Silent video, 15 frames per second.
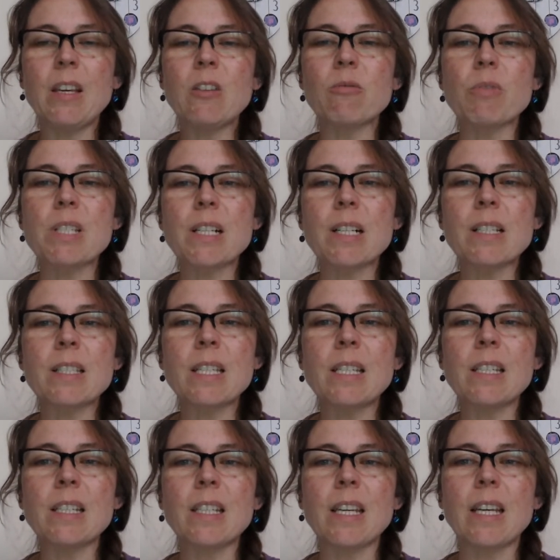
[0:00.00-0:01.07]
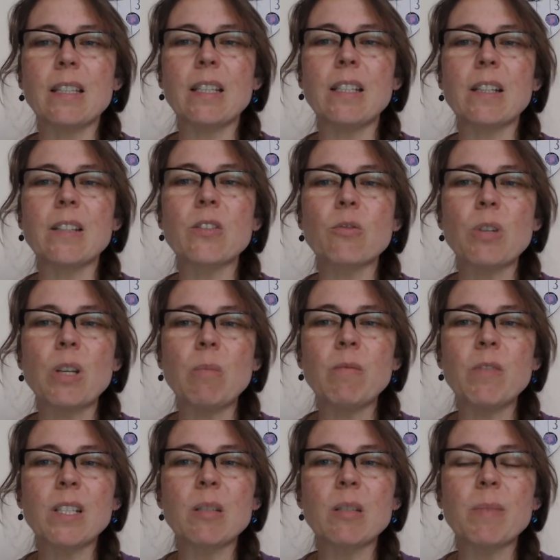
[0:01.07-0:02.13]
Results indicate that extreme
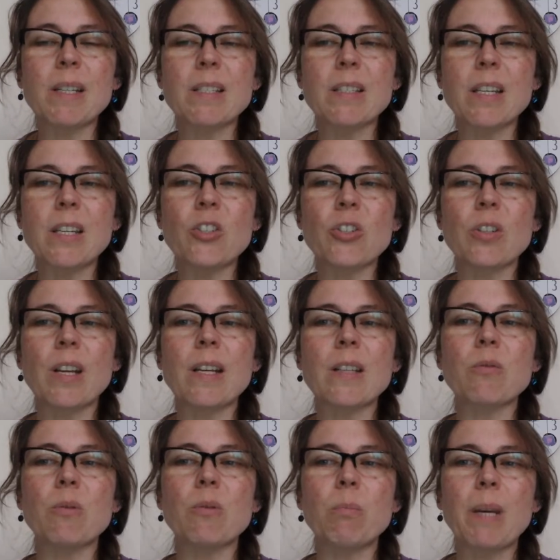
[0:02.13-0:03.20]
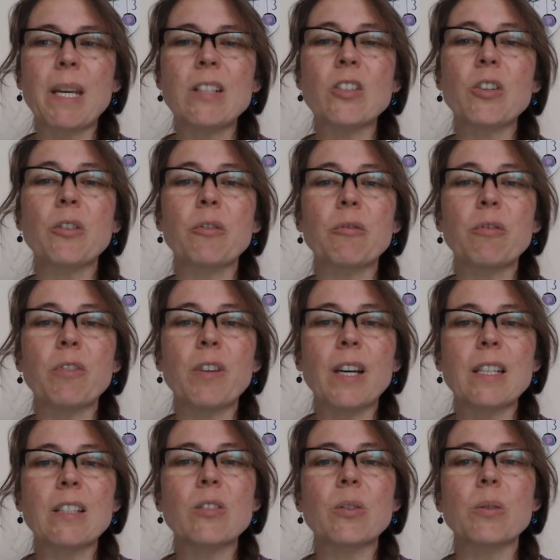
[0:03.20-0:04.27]
victimization has remained
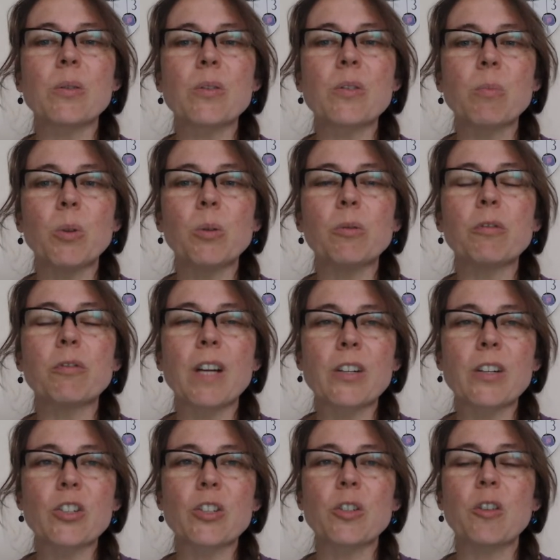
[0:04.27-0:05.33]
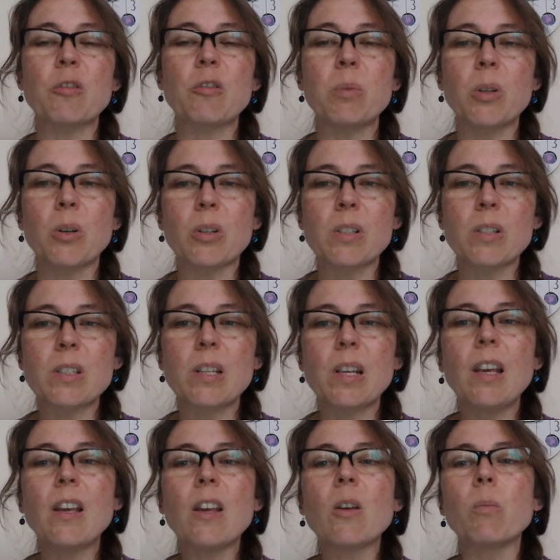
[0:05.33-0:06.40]
confined to a small fraction of blocks,
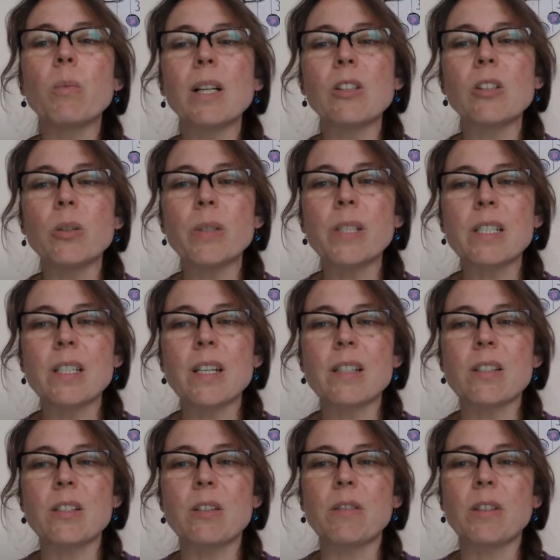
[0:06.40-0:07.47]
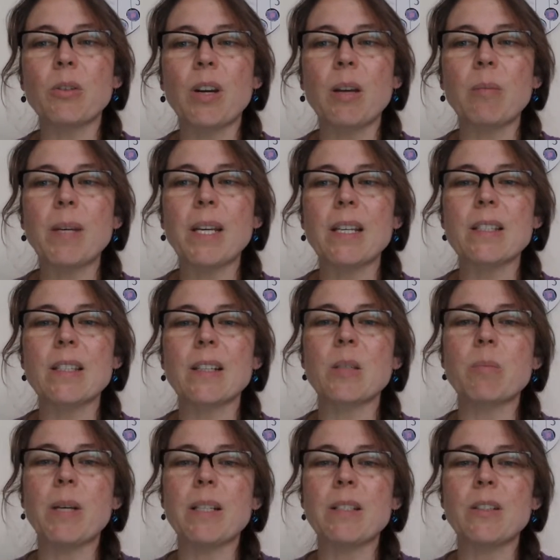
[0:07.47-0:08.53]
while lower intensity crime has
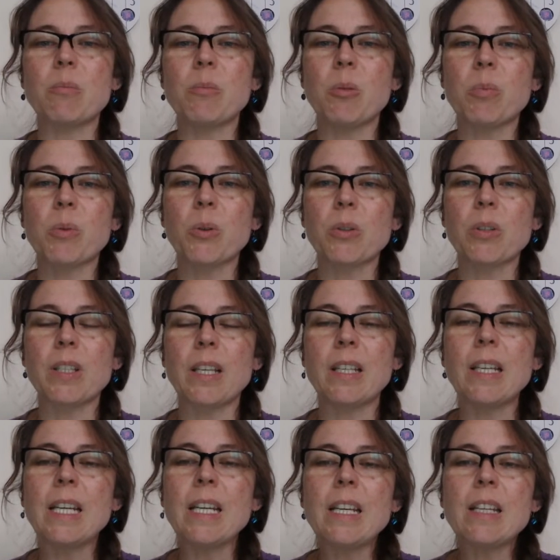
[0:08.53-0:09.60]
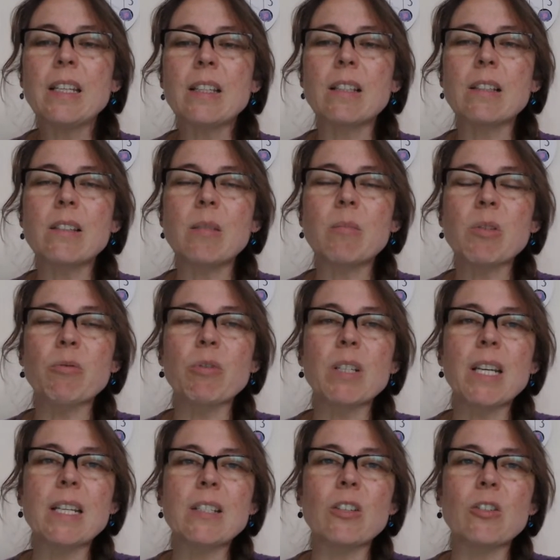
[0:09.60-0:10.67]
expanded more broadly. This seems
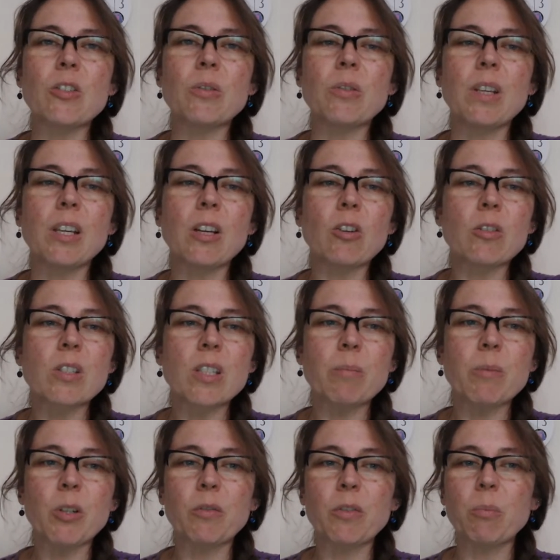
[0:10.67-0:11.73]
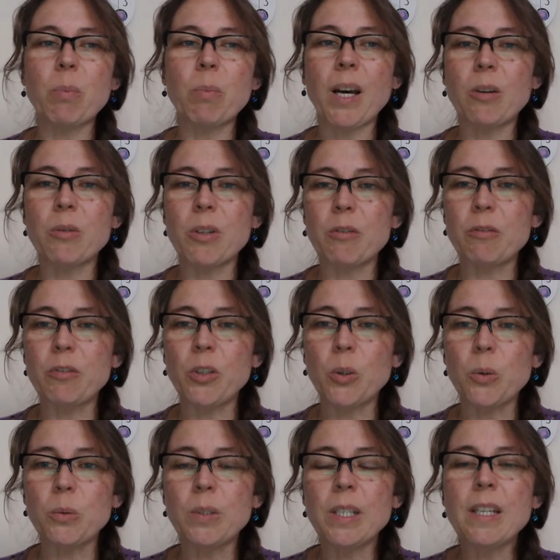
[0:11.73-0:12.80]
related to the concept of the power
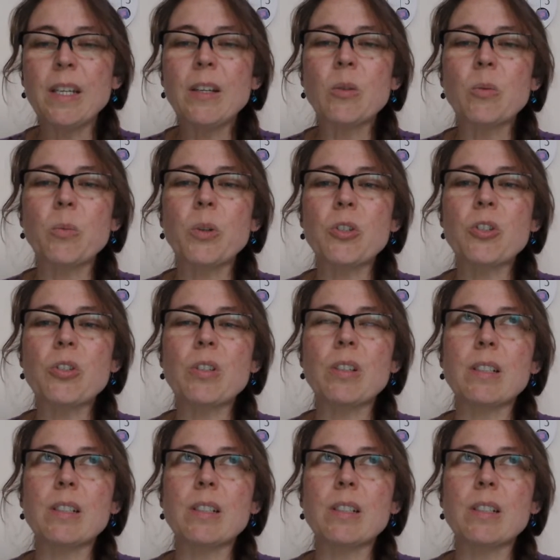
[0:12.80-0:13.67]
few, which